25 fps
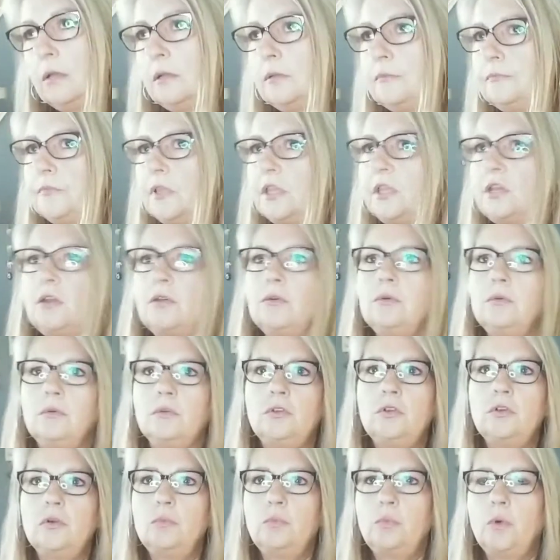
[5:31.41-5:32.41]
you know,
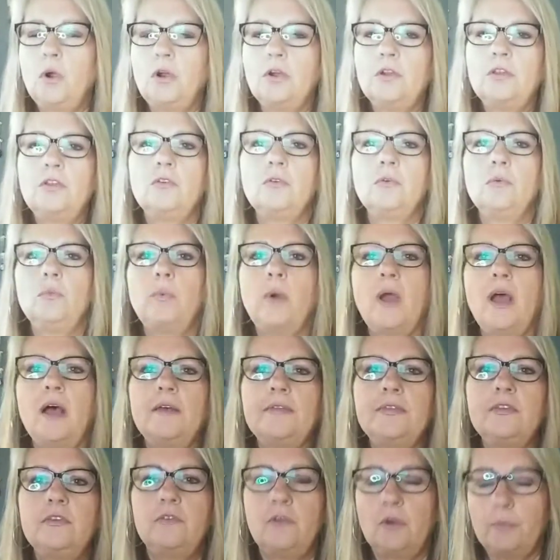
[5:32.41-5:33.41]
your work, your
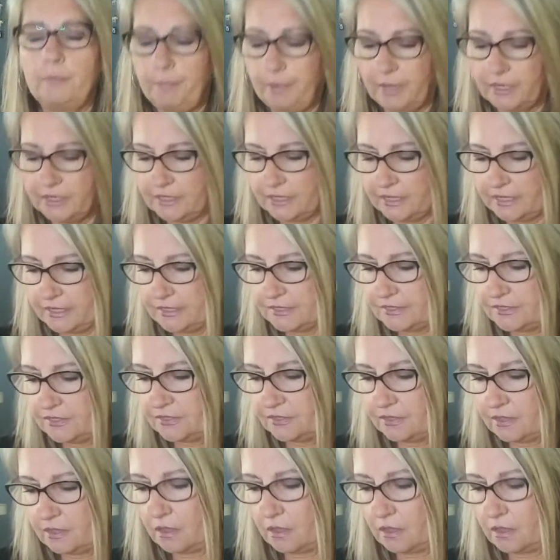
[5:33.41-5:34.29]
wealth, your abundance,